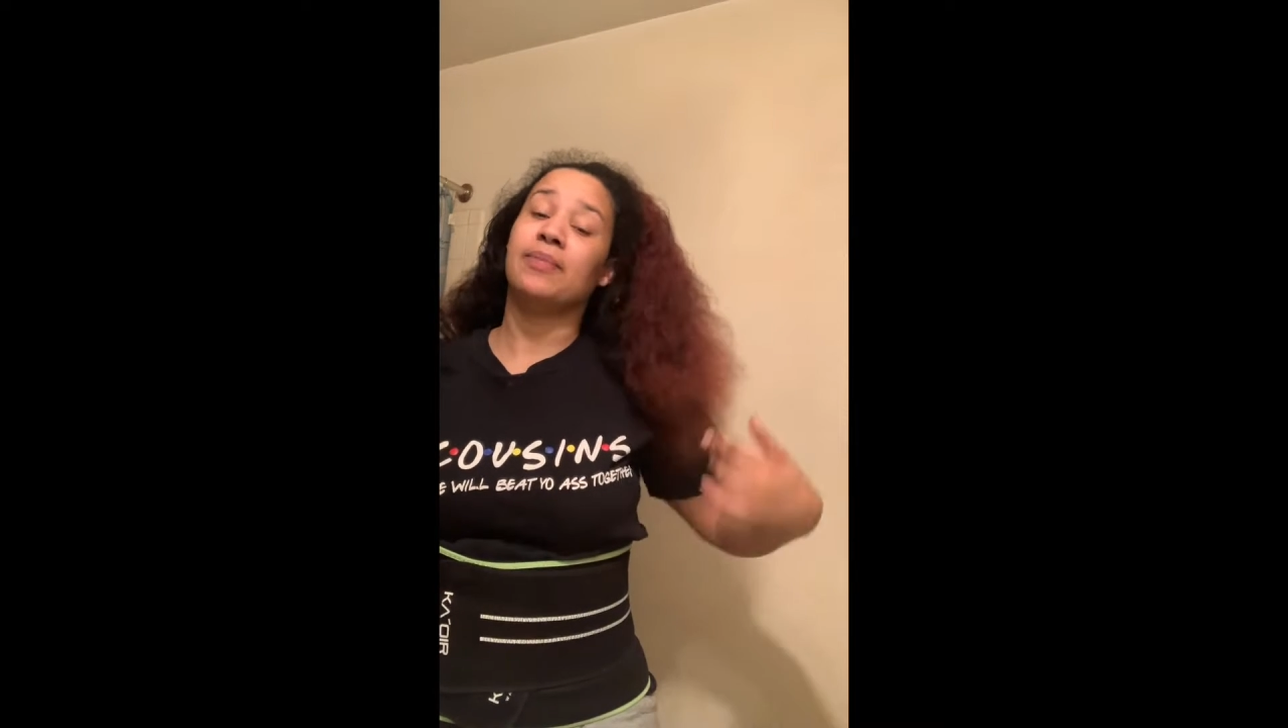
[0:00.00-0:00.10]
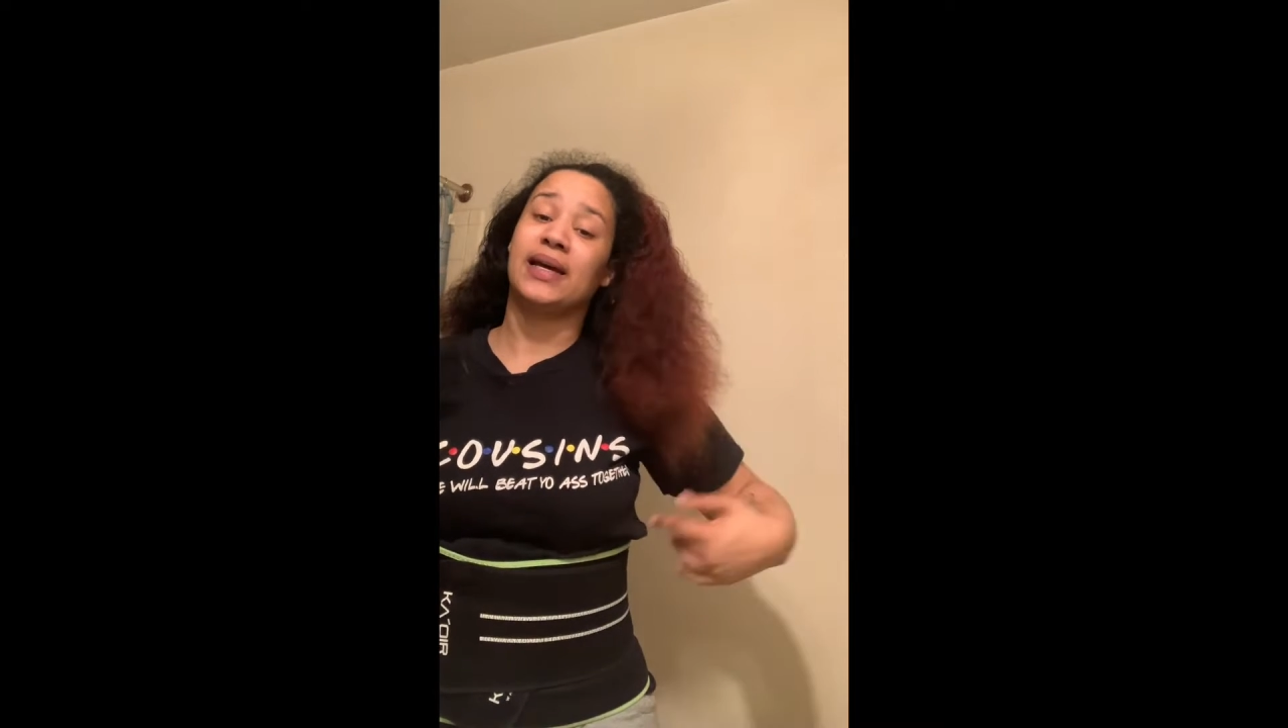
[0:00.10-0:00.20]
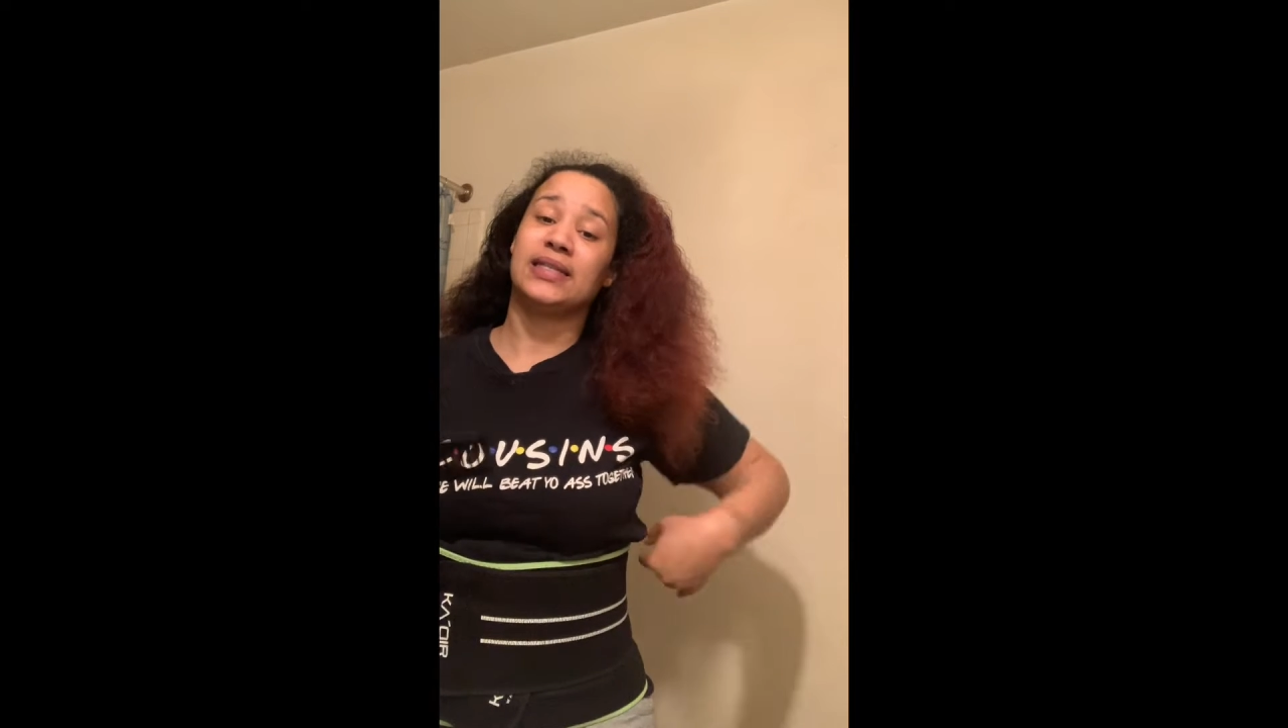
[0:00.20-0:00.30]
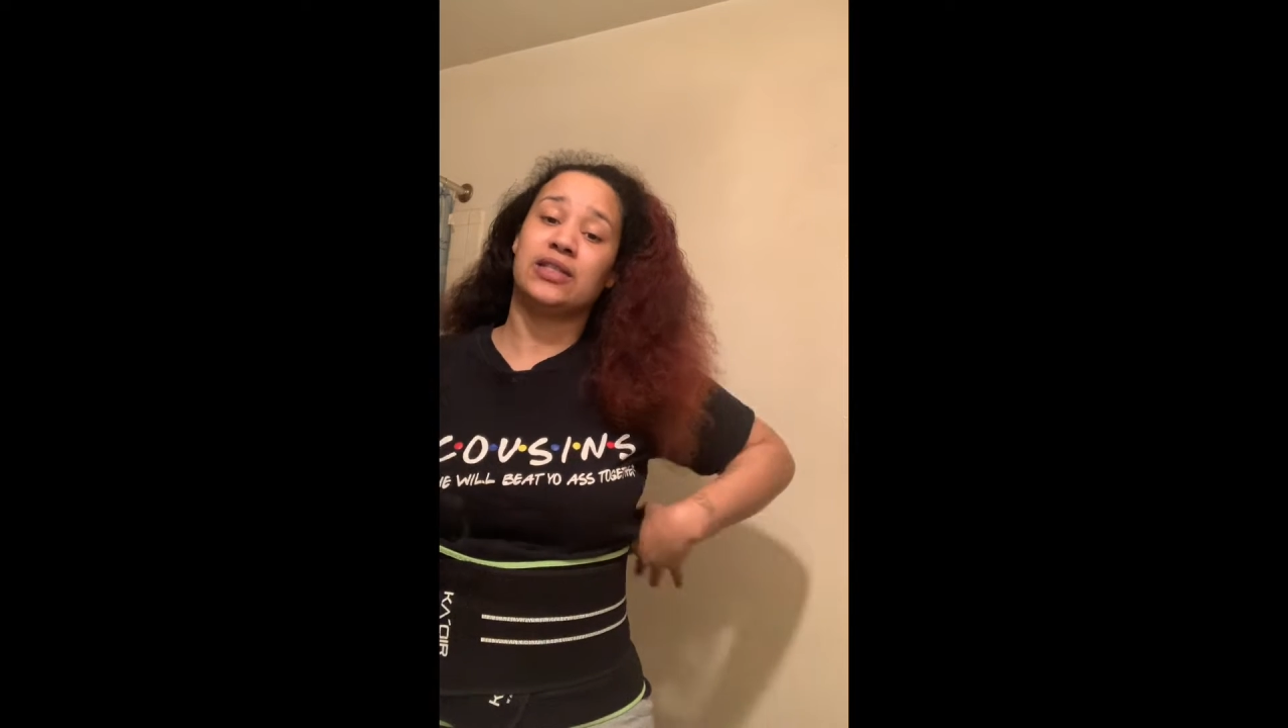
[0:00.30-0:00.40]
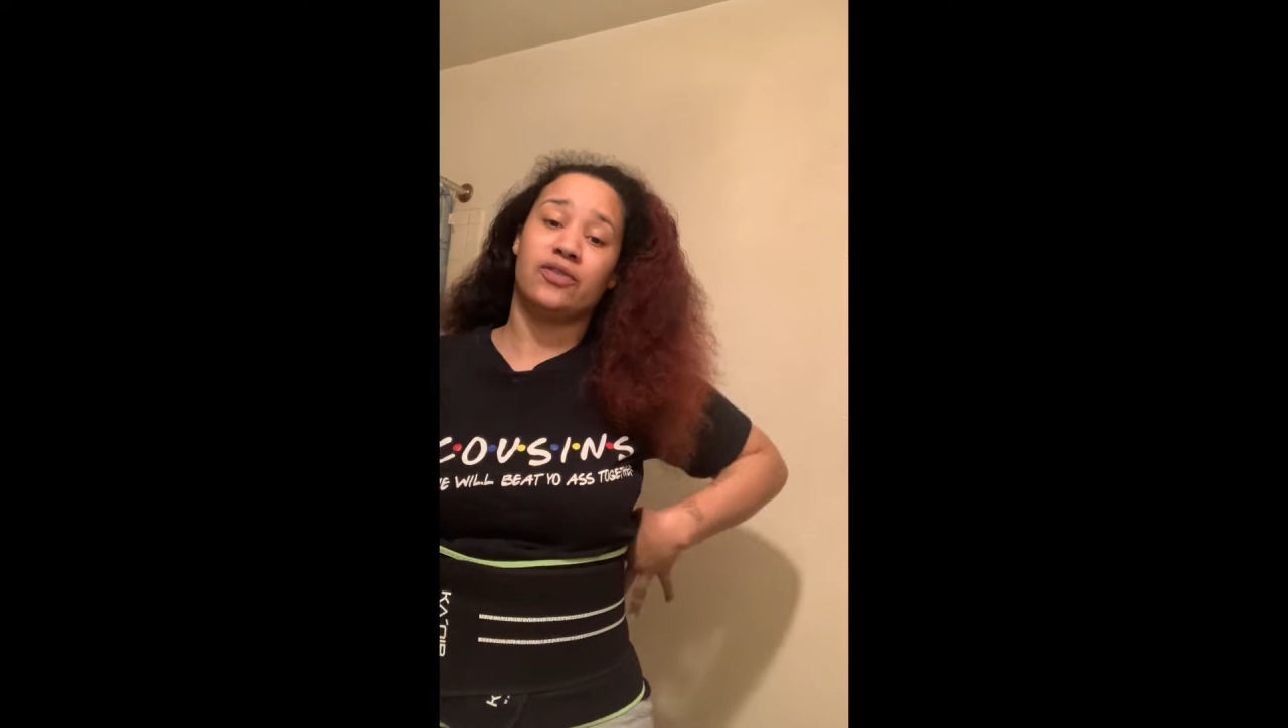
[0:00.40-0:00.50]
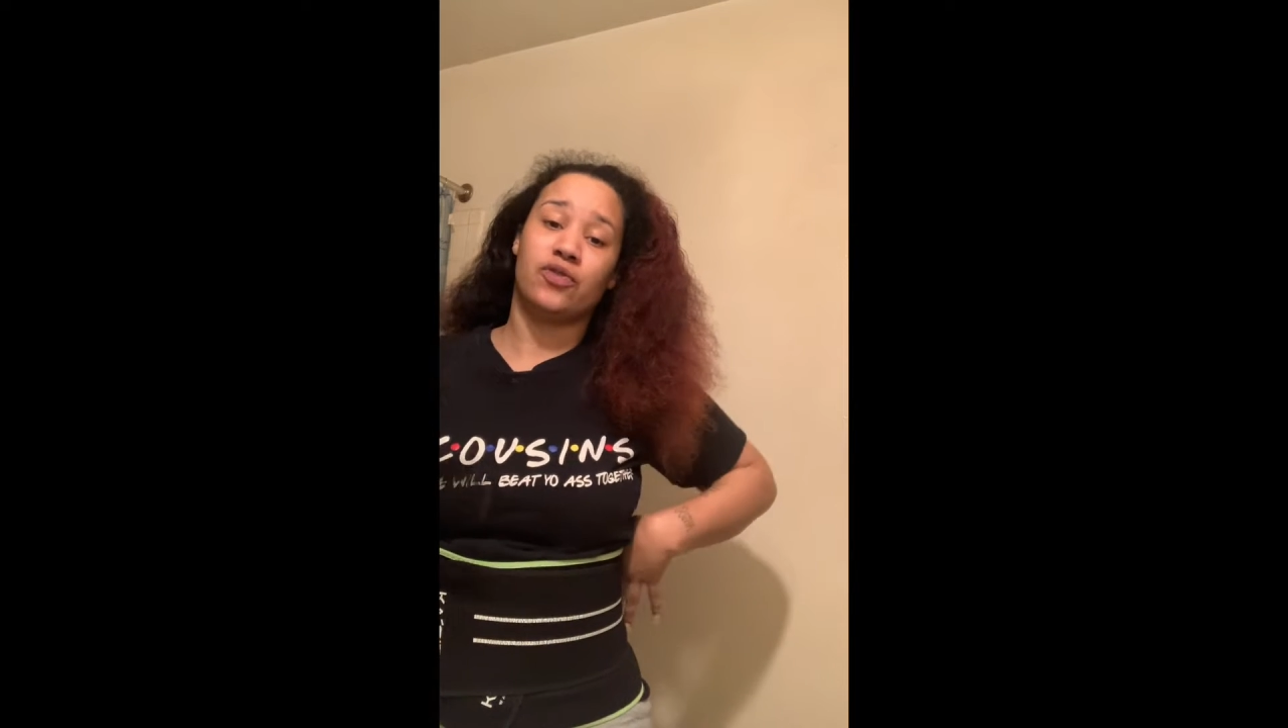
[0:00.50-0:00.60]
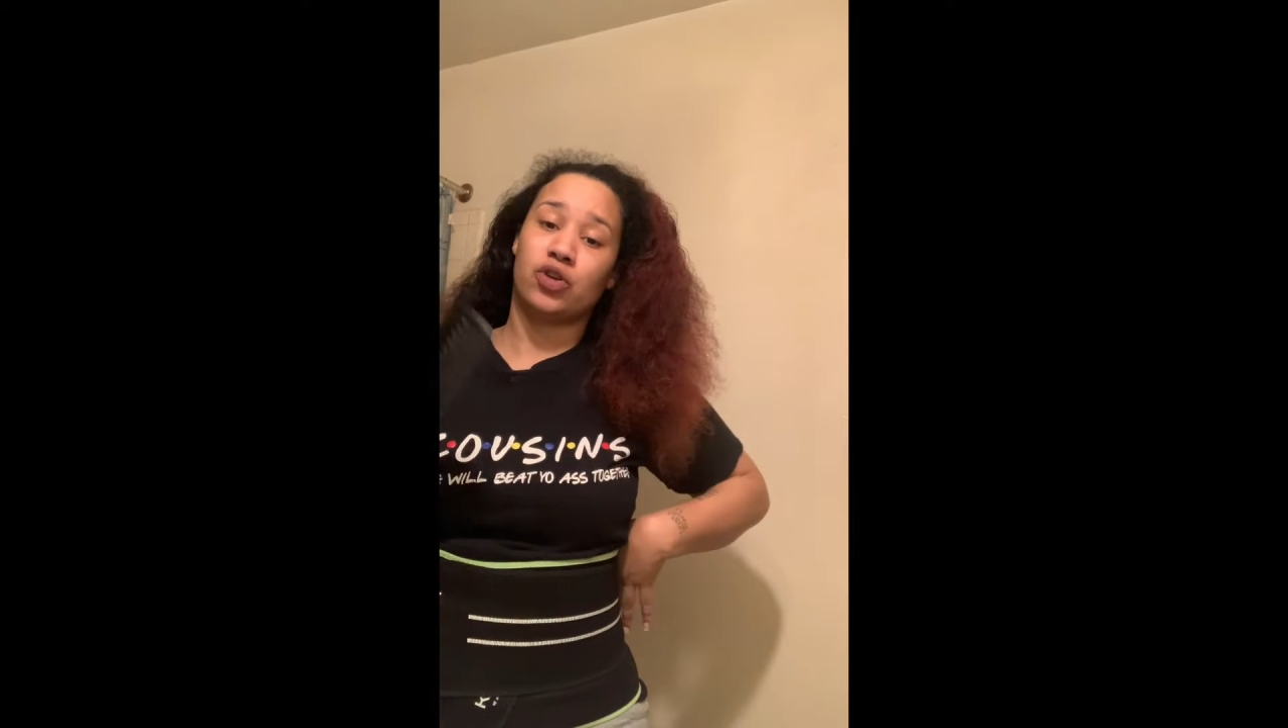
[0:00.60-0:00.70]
myself